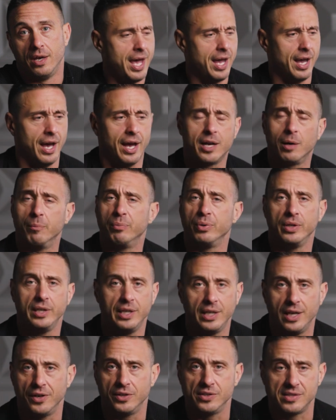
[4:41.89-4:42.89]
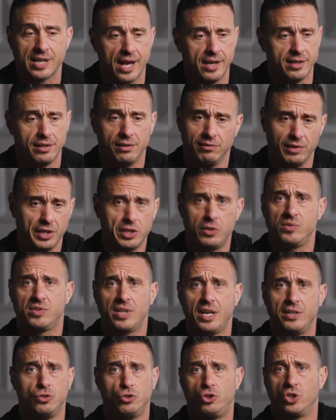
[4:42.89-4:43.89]
Hey, I completely understand it. Like you
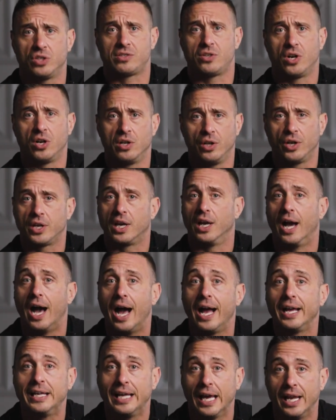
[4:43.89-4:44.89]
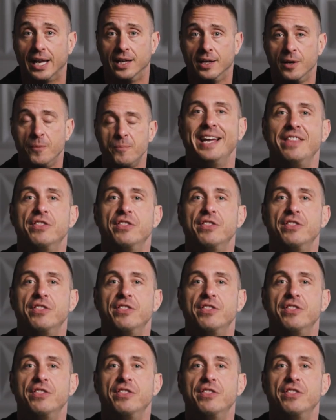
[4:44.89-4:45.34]
said, you just started looking, I get it.